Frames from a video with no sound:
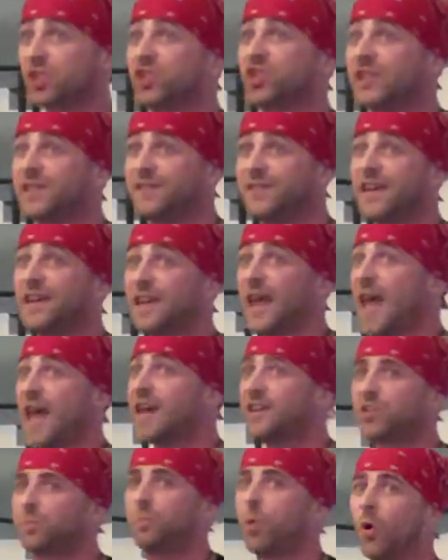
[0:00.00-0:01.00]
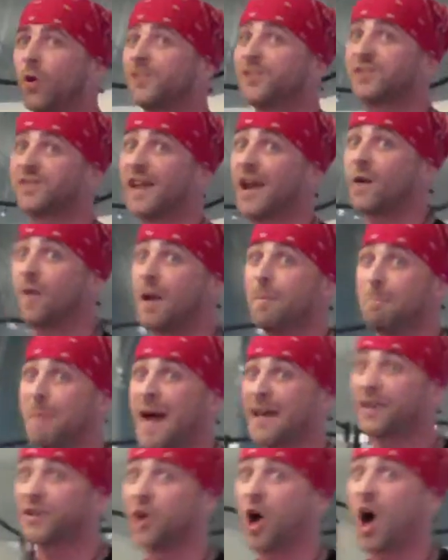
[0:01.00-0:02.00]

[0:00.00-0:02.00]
she did hate, poor Sara met an